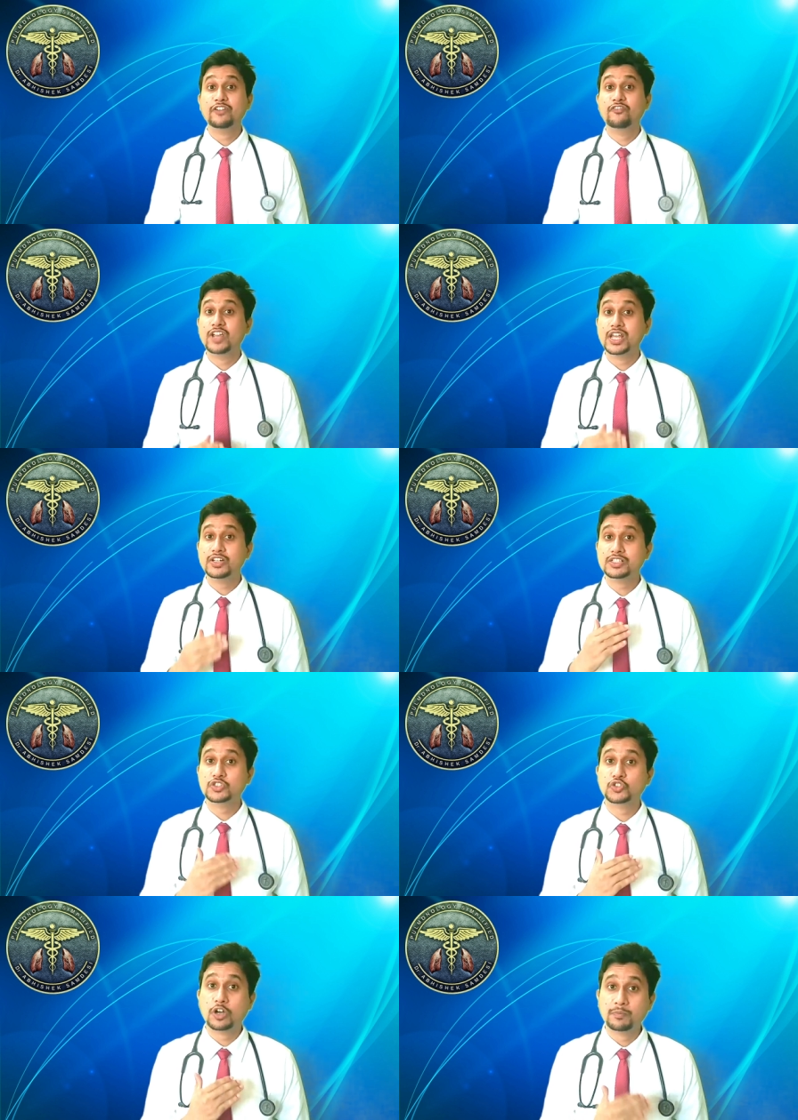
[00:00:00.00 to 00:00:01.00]
and
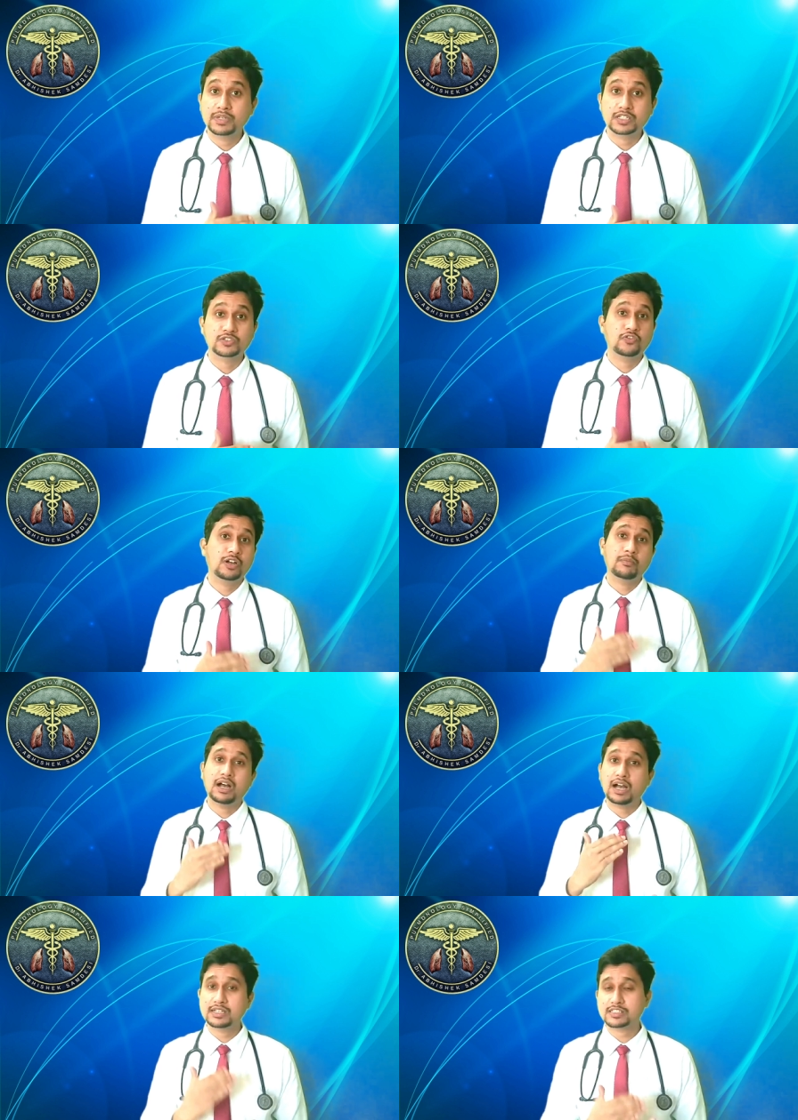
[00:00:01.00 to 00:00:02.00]
various topics from
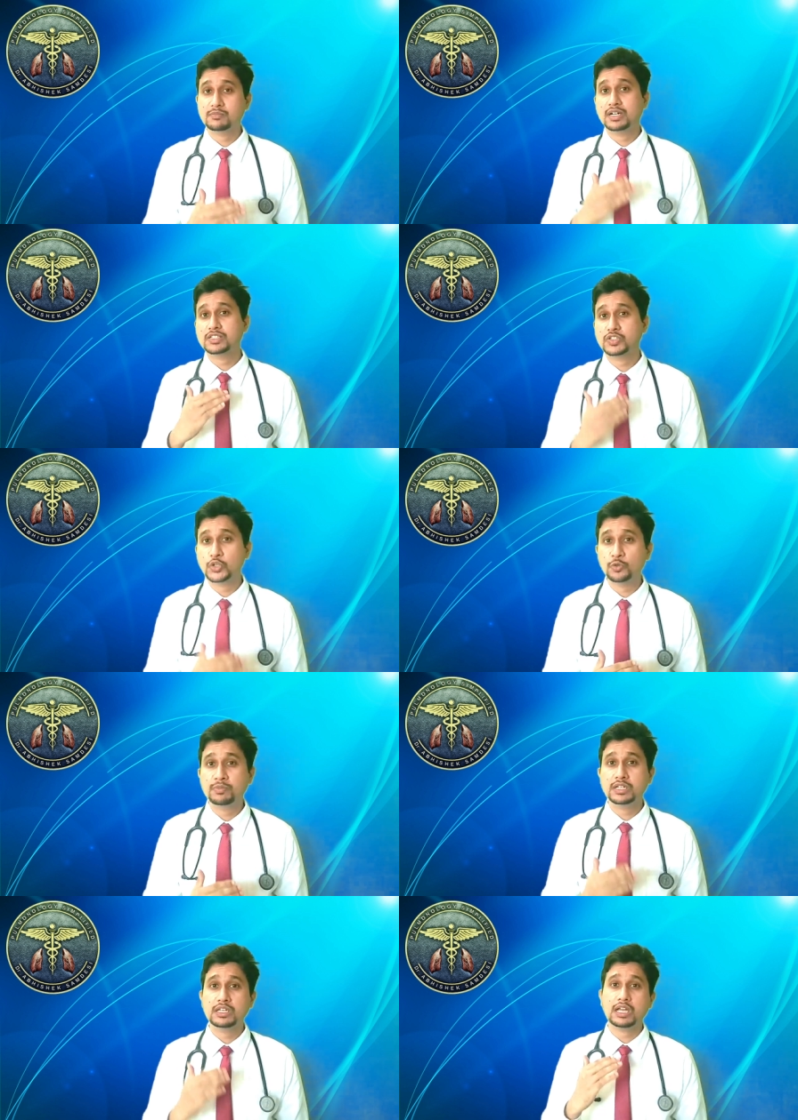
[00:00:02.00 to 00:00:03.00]
asthma,
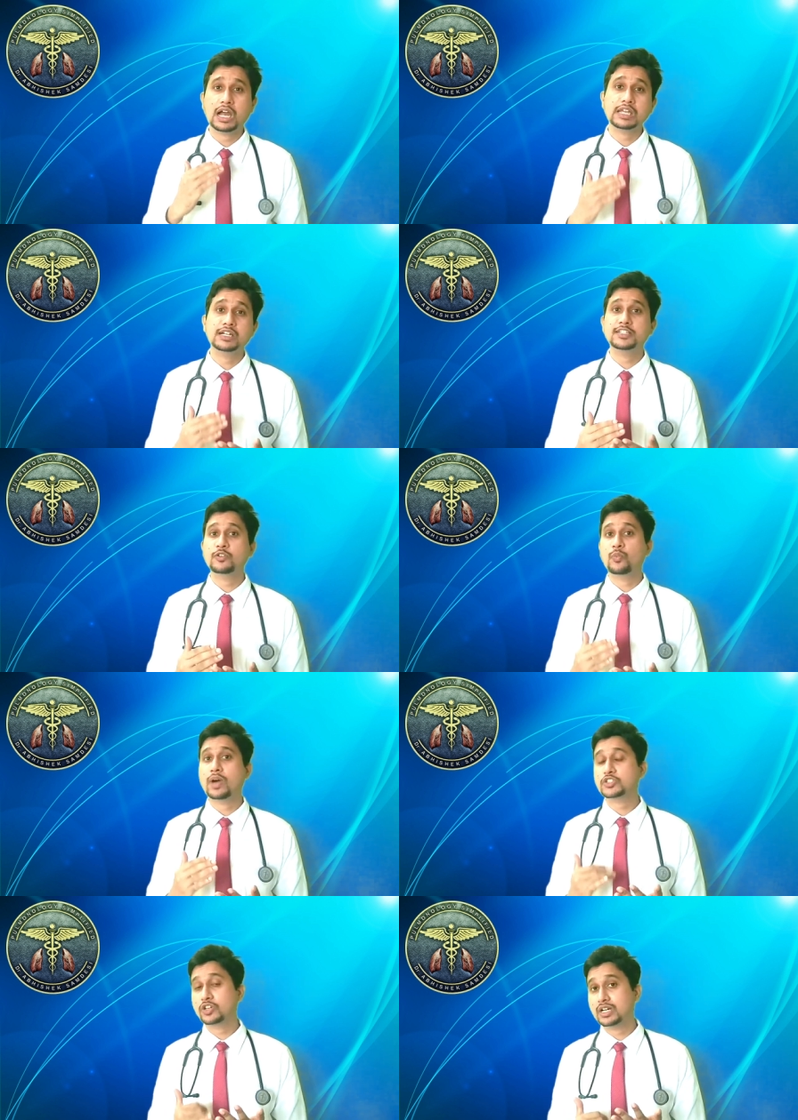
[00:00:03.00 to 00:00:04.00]
COPD, ILD,
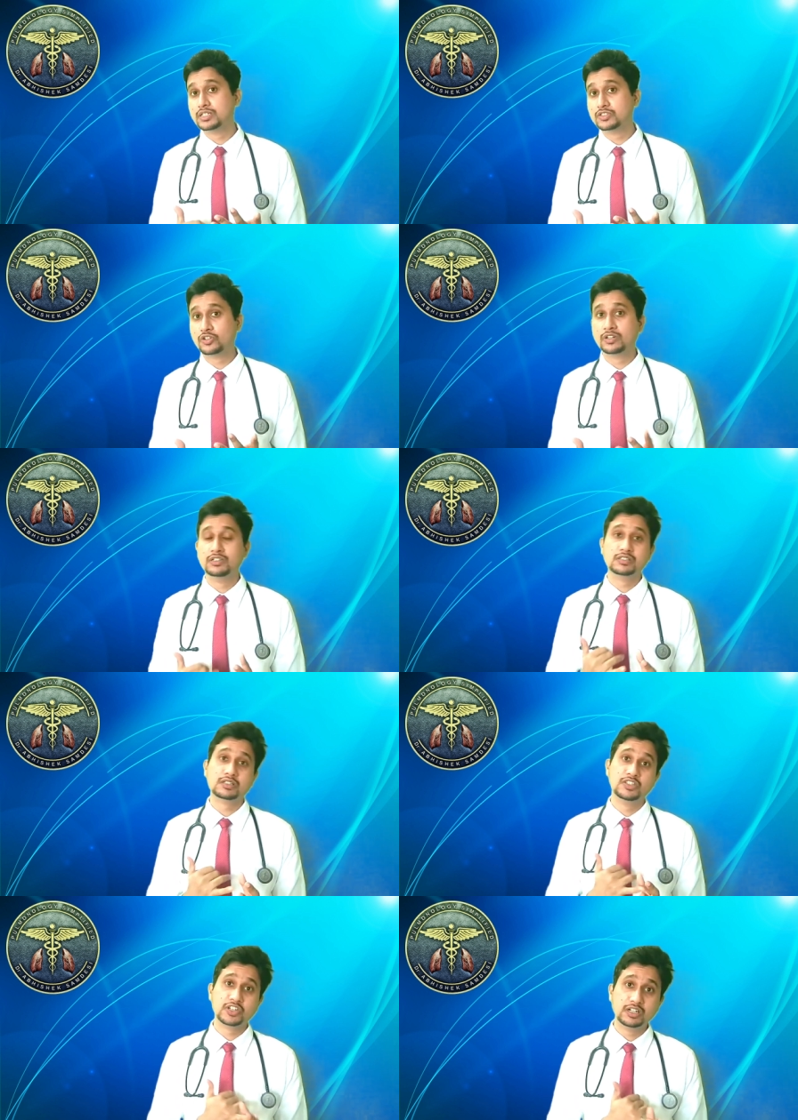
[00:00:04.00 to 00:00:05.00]
vascular disorders,
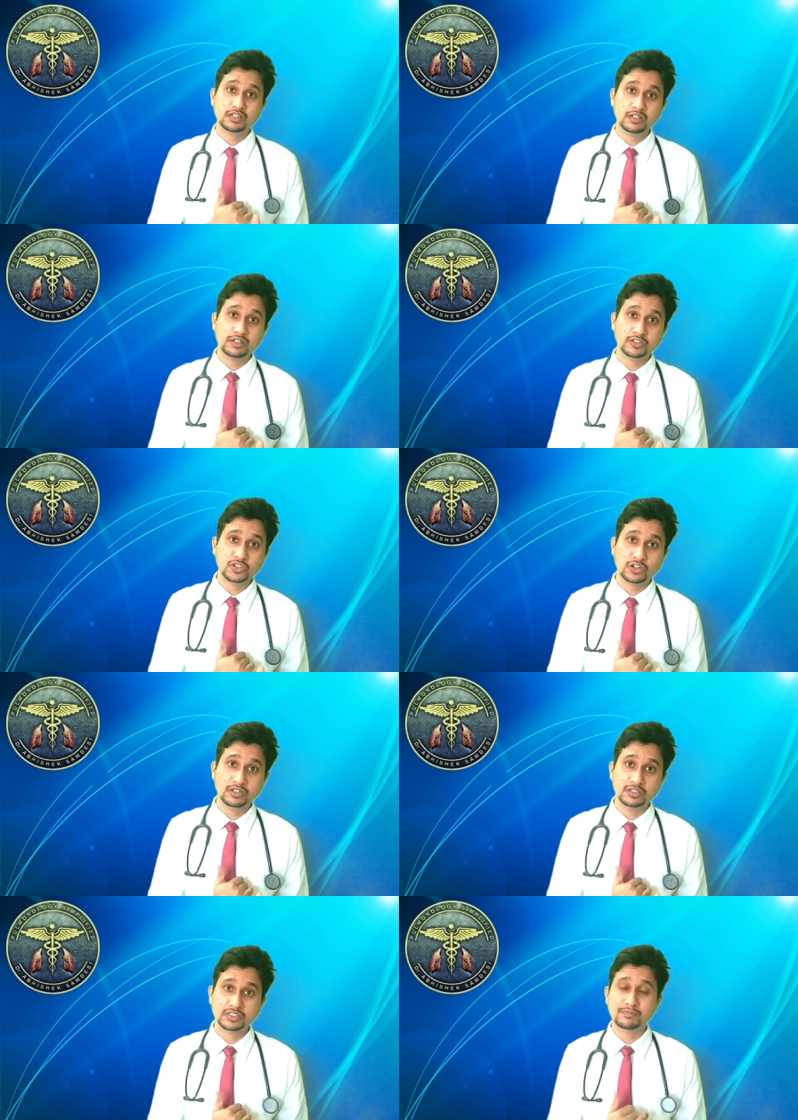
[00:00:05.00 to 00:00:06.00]
congenital
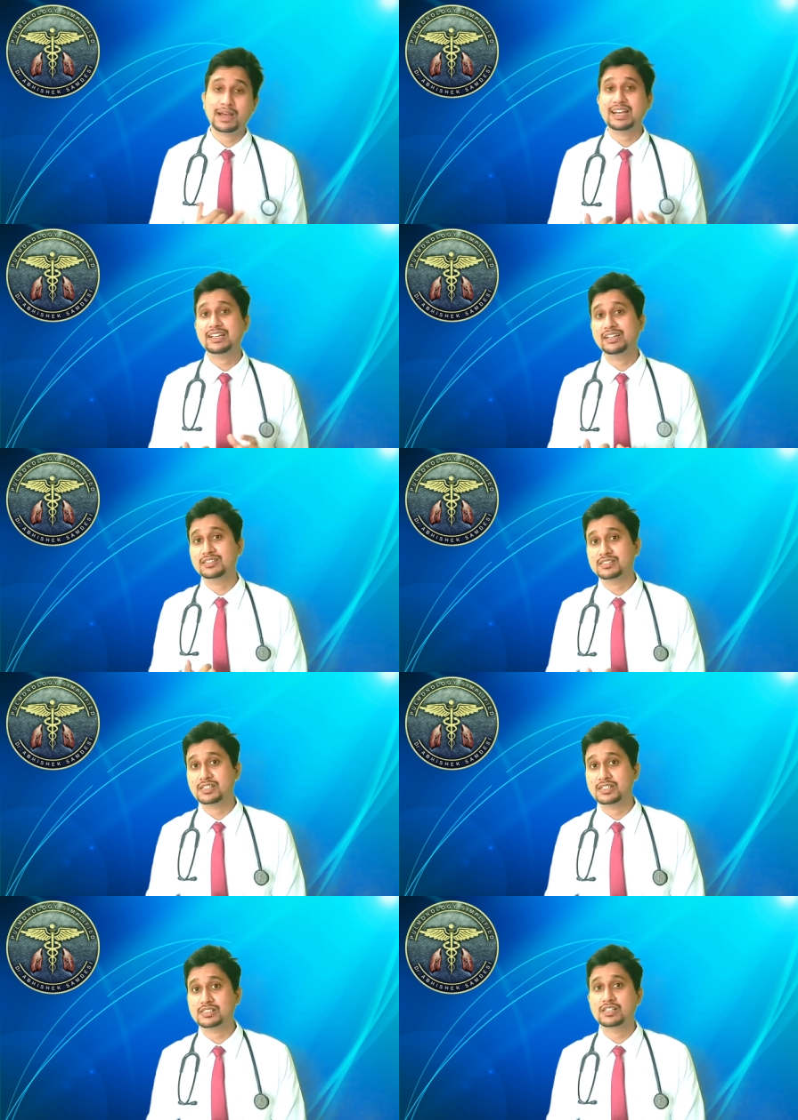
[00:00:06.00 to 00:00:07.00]
disorders,
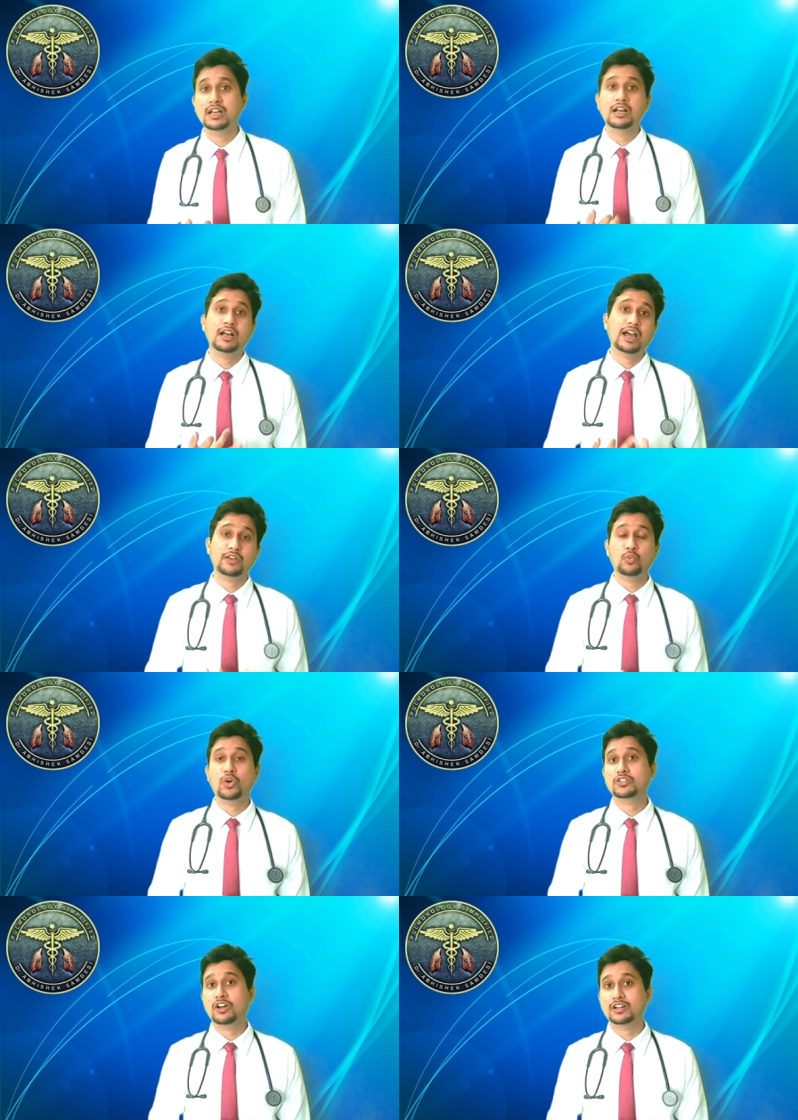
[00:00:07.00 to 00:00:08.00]
malignancies, and
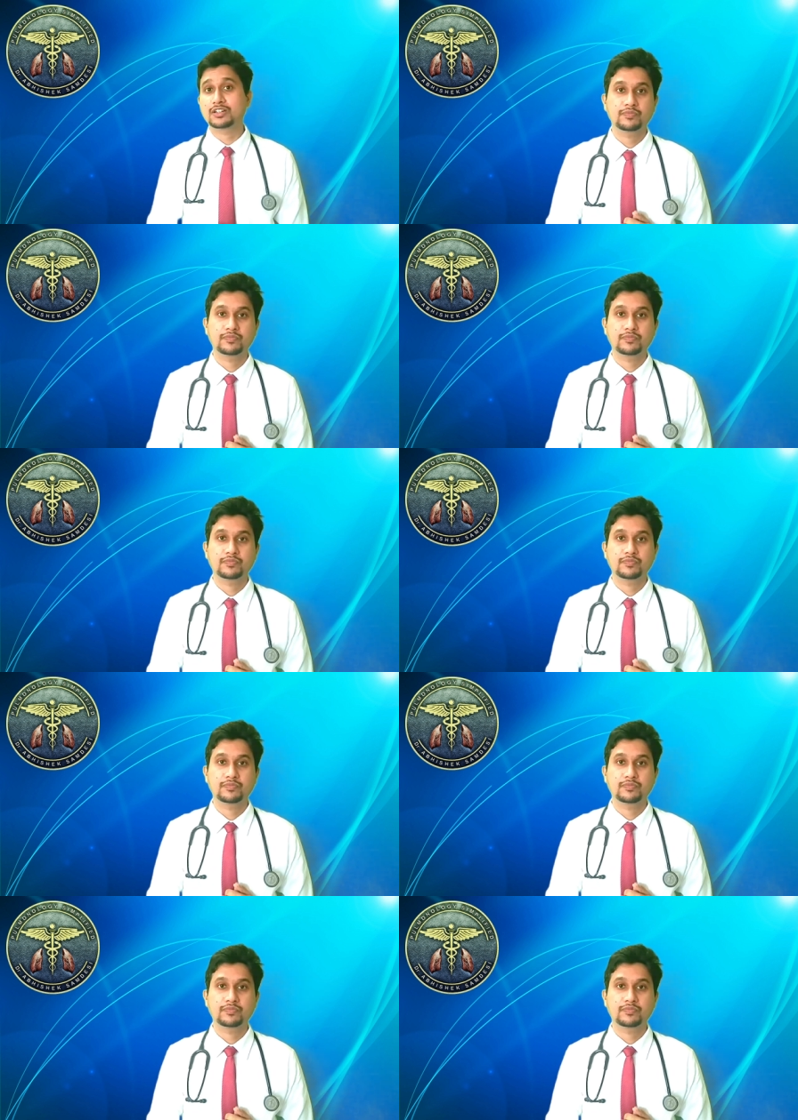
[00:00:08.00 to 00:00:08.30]
whatnot.